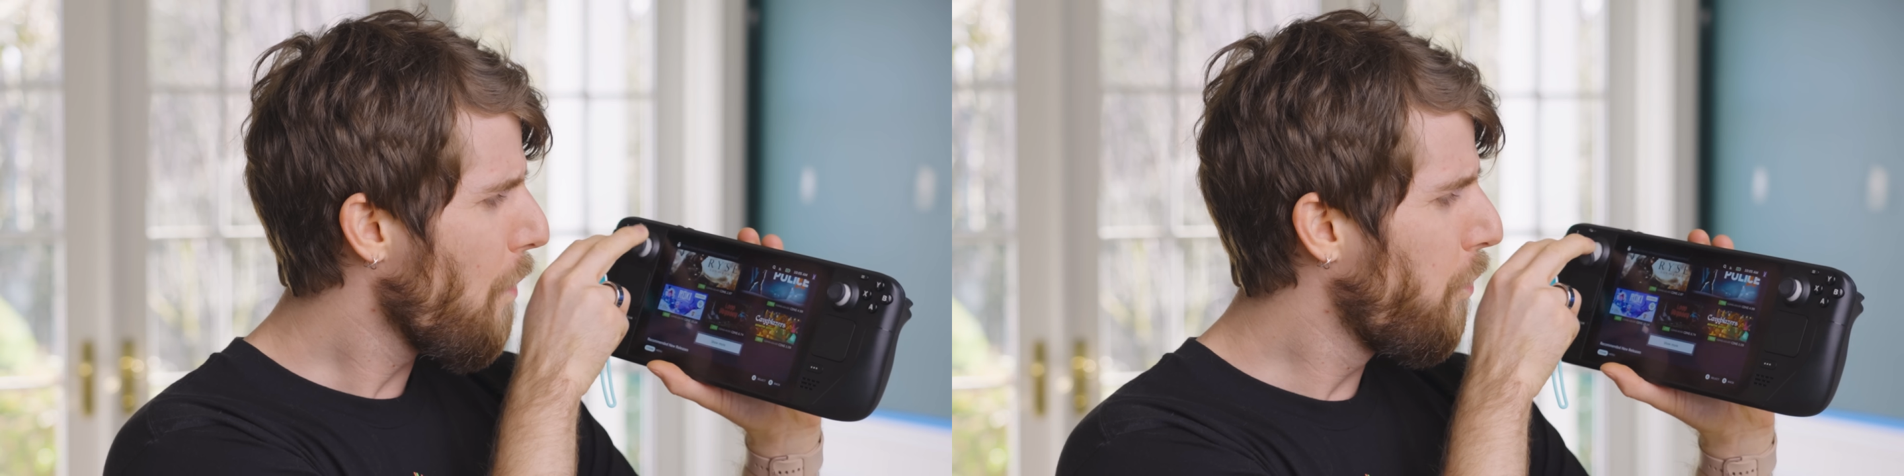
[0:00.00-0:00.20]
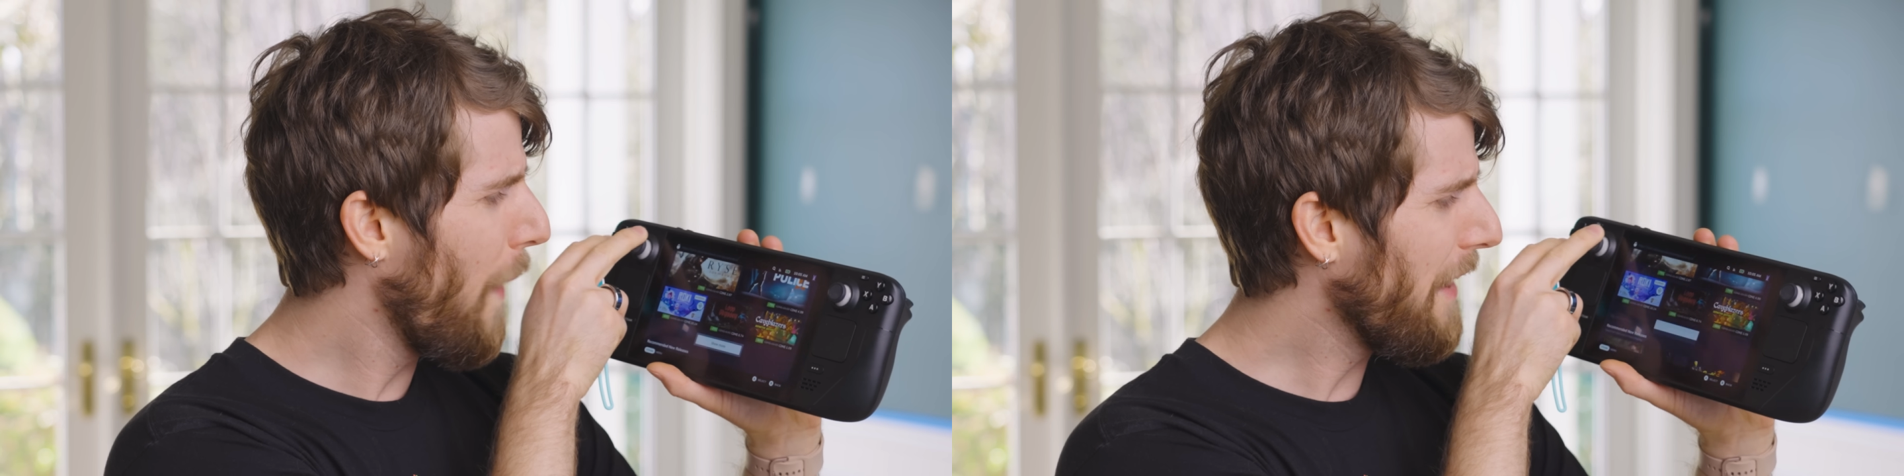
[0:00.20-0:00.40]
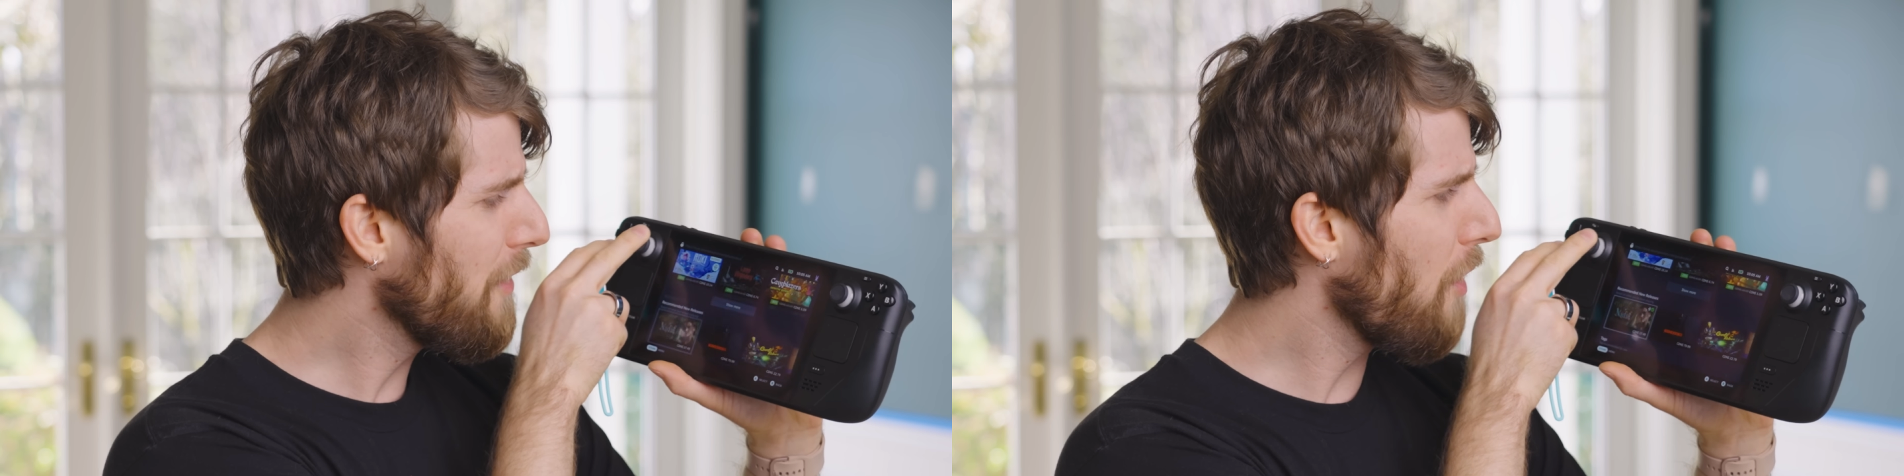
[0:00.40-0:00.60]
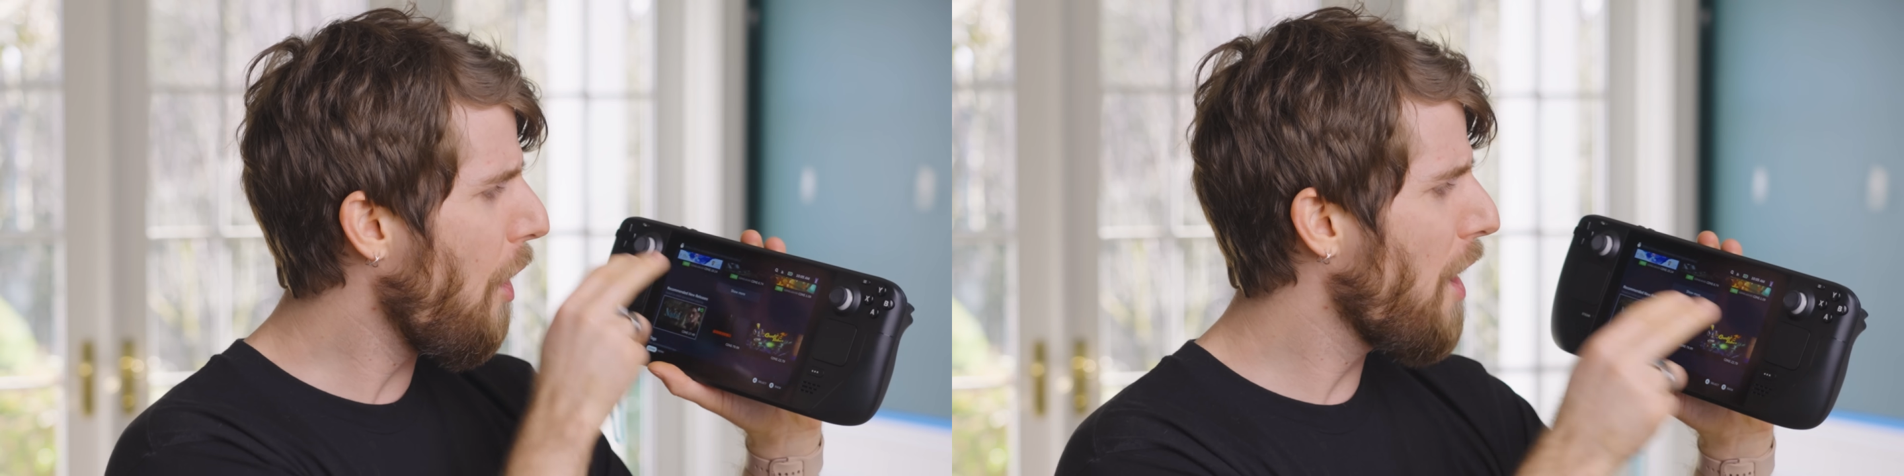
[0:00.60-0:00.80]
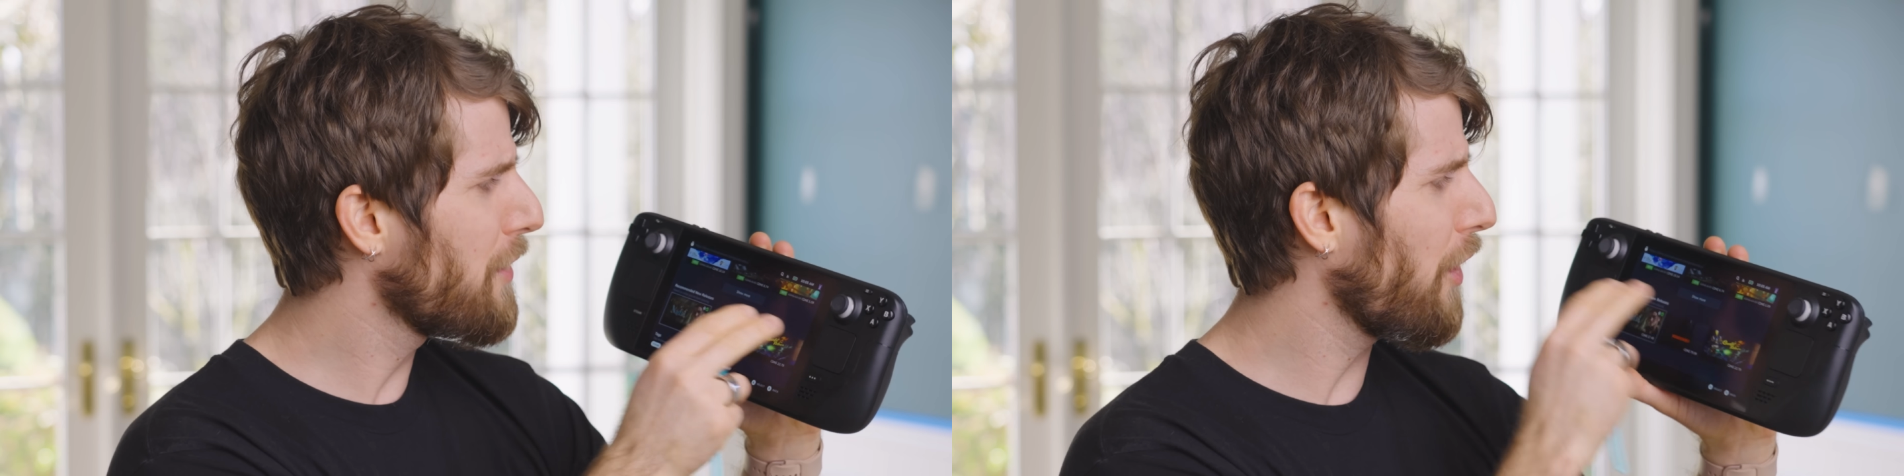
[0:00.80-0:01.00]
Where
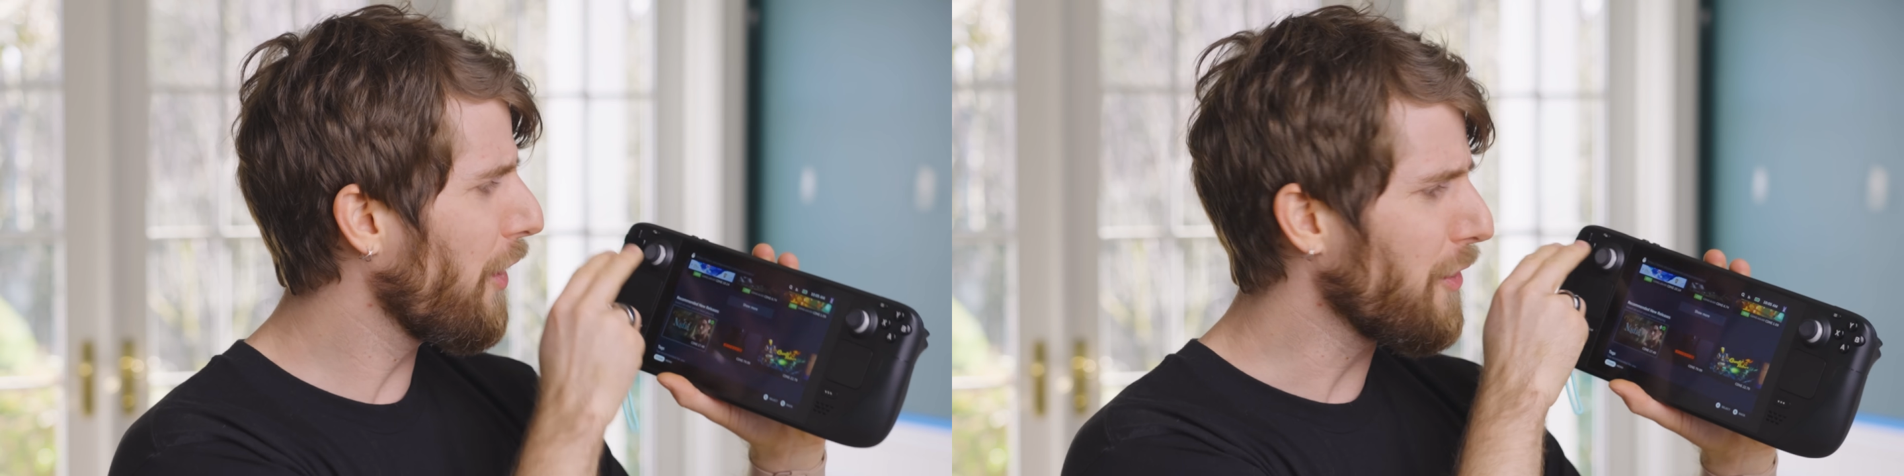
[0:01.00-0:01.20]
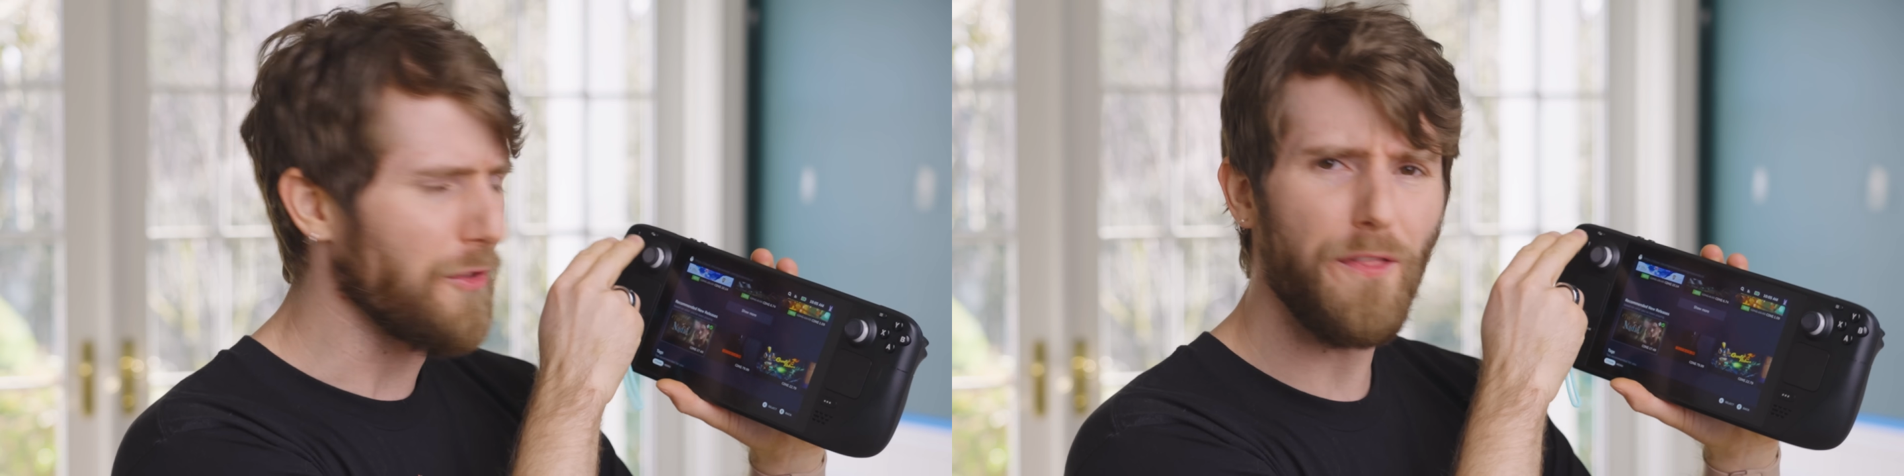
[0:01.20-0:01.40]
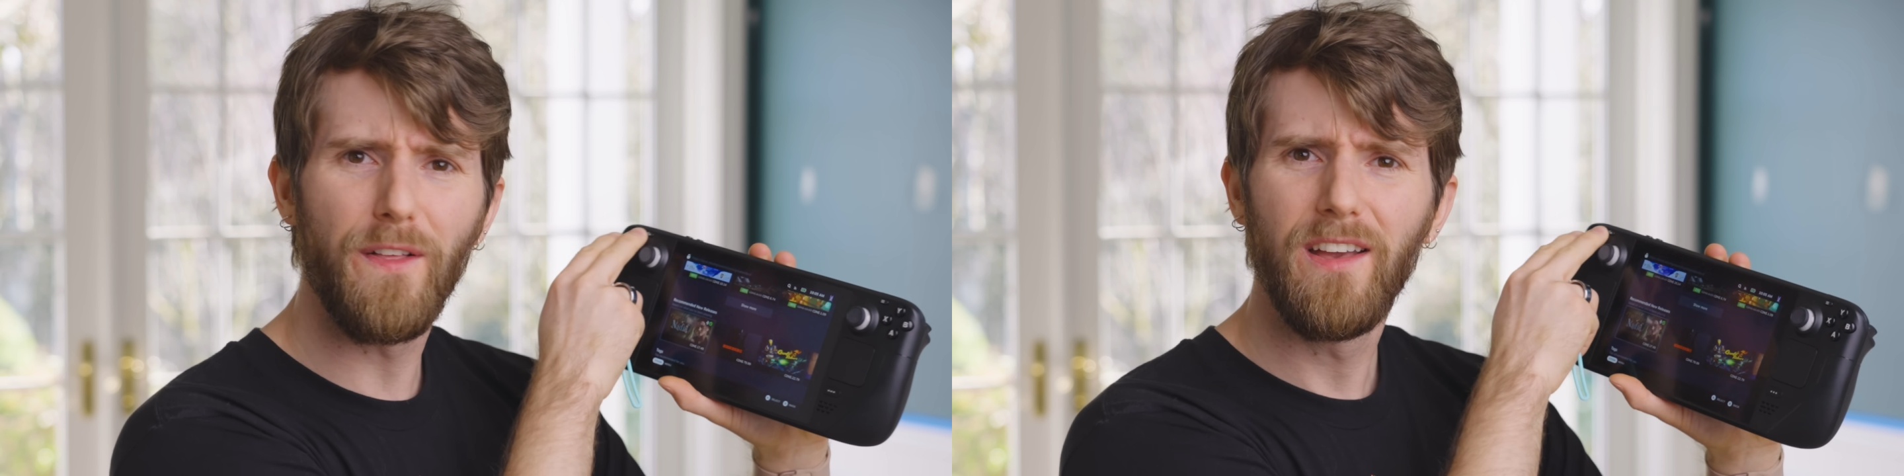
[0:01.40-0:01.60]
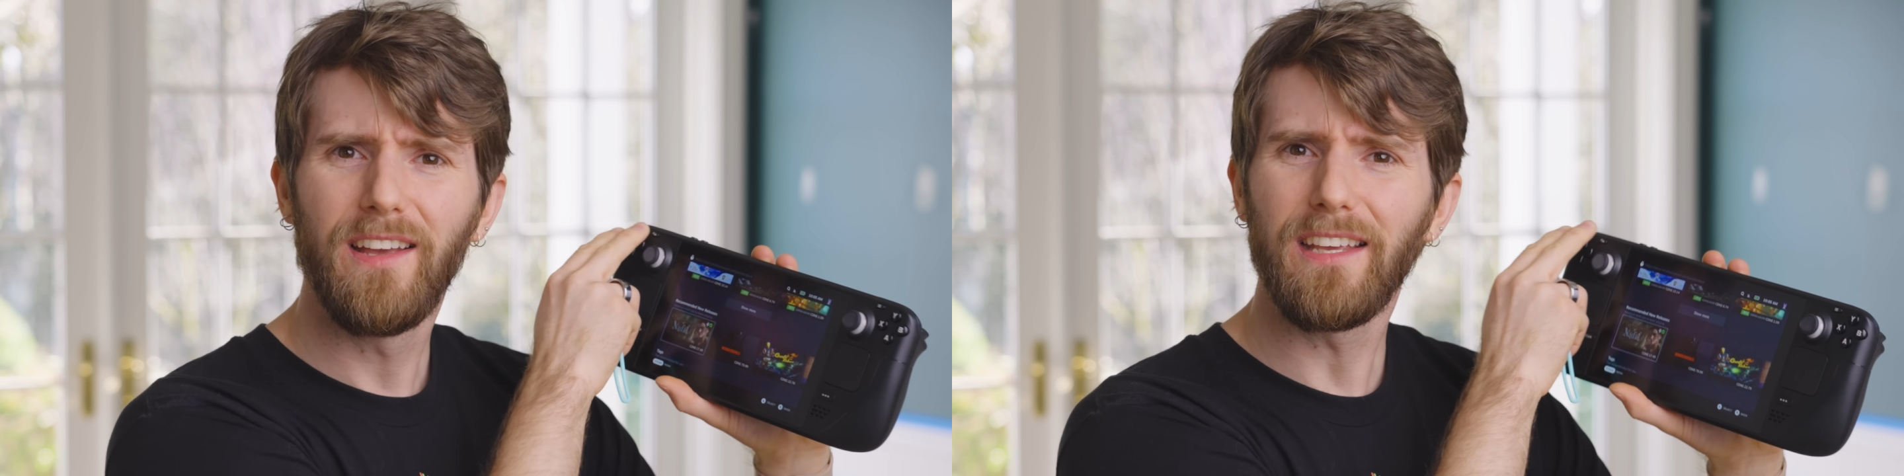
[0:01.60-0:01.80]
on earth